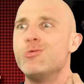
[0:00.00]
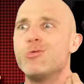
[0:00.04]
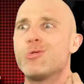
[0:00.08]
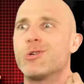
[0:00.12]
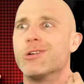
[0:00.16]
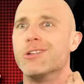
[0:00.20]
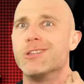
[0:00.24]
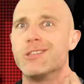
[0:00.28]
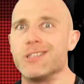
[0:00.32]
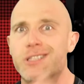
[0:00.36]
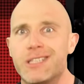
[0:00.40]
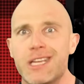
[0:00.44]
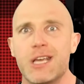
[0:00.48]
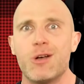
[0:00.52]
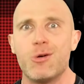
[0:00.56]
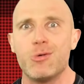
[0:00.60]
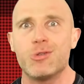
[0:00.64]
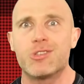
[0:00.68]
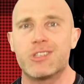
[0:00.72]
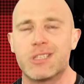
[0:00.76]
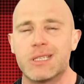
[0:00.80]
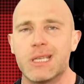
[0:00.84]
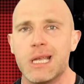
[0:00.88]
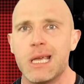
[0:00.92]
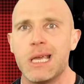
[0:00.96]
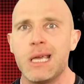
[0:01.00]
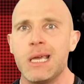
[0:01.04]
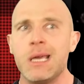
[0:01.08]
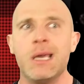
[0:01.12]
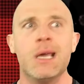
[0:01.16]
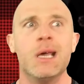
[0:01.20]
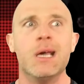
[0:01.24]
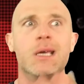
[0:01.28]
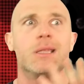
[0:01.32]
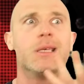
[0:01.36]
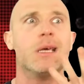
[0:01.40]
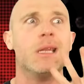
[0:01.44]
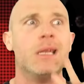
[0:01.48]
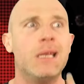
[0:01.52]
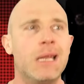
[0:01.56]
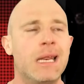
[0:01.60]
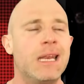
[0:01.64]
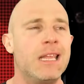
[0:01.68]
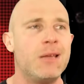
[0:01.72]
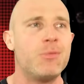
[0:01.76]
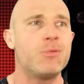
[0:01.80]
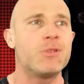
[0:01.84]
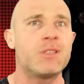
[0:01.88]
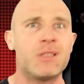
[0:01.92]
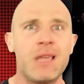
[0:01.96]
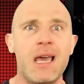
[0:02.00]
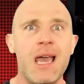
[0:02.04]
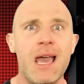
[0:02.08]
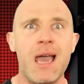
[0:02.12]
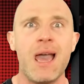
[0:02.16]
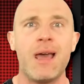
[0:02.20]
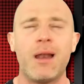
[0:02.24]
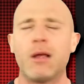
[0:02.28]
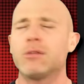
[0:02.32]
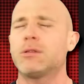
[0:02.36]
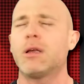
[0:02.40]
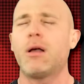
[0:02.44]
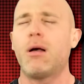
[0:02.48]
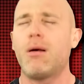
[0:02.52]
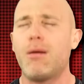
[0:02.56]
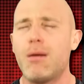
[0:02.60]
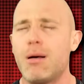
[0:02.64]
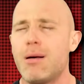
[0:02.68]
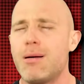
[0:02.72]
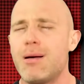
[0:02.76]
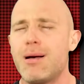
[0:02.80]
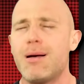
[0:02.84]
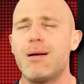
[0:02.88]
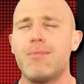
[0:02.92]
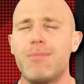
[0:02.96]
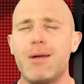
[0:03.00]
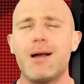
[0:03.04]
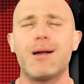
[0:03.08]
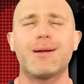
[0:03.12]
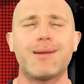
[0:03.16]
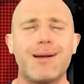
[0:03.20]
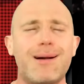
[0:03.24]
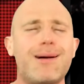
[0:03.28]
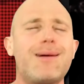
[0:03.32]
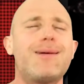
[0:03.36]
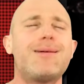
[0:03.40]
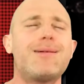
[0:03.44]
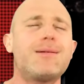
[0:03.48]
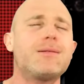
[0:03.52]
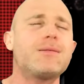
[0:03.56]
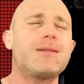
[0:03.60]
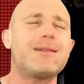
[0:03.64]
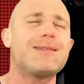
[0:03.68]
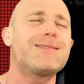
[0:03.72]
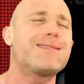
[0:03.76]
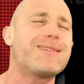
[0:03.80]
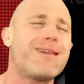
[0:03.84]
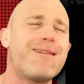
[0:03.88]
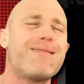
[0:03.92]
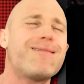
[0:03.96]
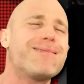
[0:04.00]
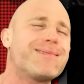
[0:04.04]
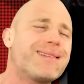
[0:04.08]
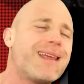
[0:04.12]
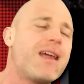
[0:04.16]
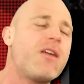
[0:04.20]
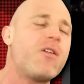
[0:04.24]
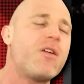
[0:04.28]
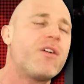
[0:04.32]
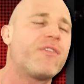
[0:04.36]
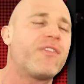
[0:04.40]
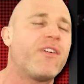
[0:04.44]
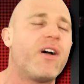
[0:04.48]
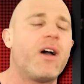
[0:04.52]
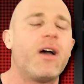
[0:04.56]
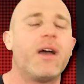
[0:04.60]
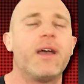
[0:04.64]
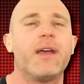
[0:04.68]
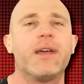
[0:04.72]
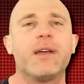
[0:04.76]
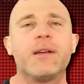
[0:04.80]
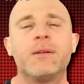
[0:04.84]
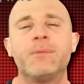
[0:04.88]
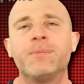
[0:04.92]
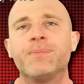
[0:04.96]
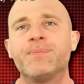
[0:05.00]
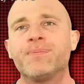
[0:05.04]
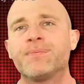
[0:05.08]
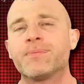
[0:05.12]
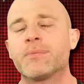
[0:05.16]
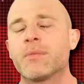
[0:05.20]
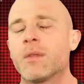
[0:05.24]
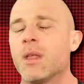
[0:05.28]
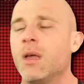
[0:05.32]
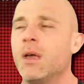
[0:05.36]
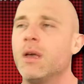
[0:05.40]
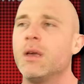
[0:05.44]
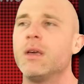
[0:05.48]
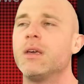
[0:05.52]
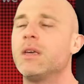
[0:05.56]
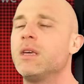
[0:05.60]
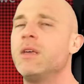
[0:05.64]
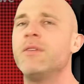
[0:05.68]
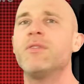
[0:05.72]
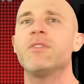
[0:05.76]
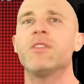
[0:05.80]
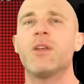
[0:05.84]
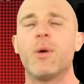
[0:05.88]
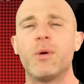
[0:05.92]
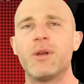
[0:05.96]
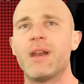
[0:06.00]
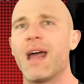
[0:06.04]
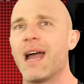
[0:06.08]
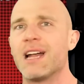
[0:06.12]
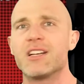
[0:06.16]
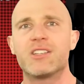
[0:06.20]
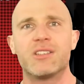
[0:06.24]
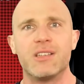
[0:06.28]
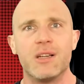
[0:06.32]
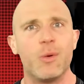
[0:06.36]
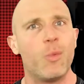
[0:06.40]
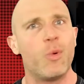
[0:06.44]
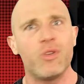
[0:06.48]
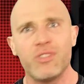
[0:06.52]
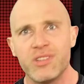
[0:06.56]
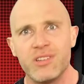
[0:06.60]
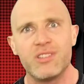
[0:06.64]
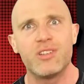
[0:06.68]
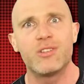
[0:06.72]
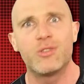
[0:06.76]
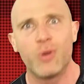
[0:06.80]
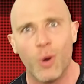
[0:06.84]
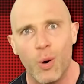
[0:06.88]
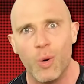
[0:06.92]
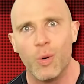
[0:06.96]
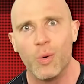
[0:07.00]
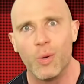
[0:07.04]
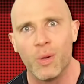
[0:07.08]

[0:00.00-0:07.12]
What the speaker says: you could still see that Lily was there. And I was like, oh my God, it's so terrifying. Even though it actually wasn't at